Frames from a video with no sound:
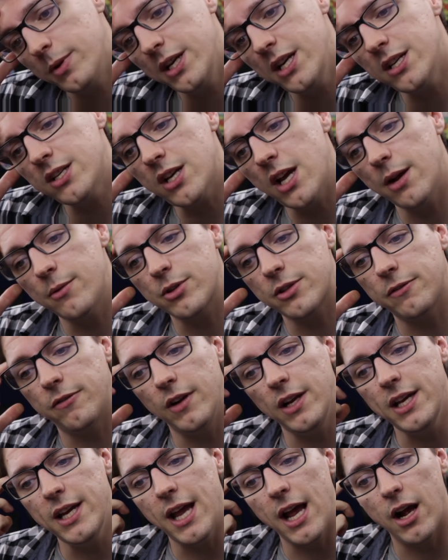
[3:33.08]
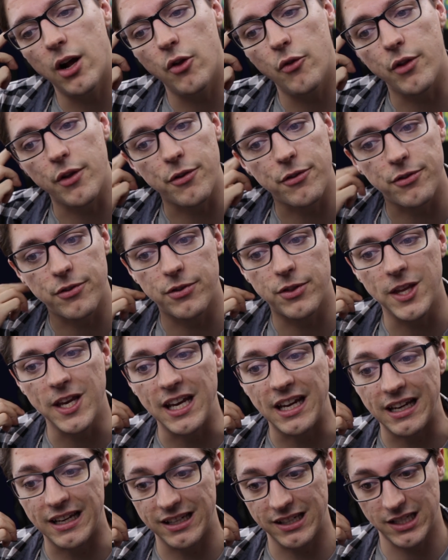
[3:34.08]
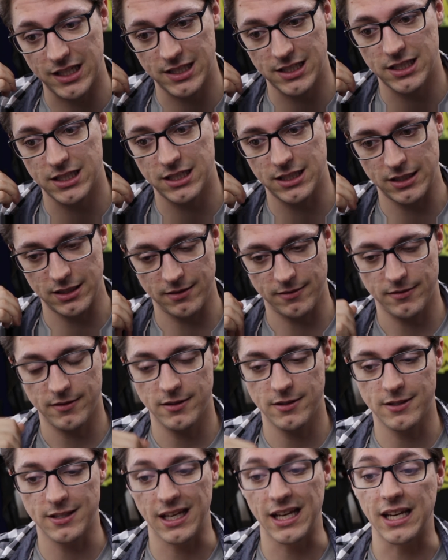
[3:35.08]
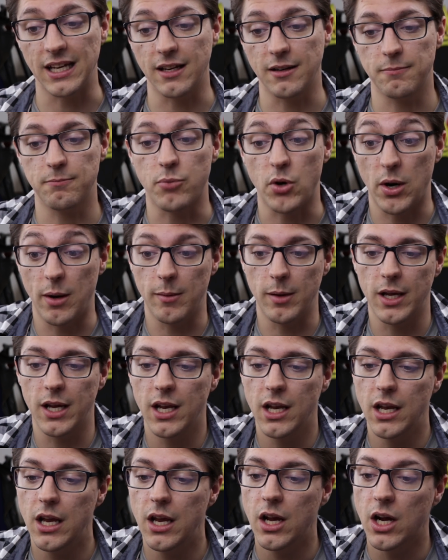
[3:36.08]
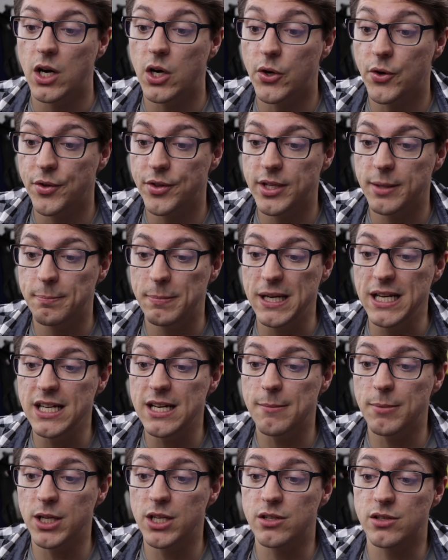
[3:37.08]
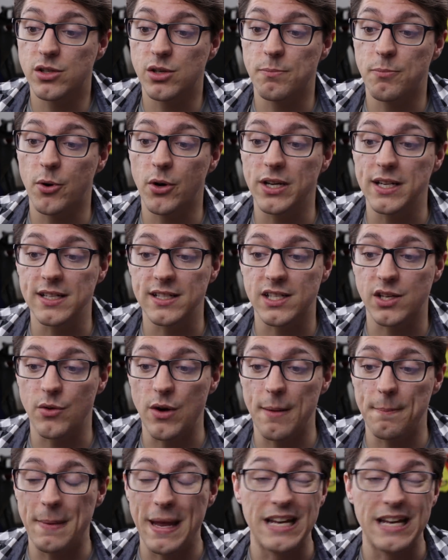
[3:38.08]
Please, I was filling out the think thing, probably, on the PW support Instagram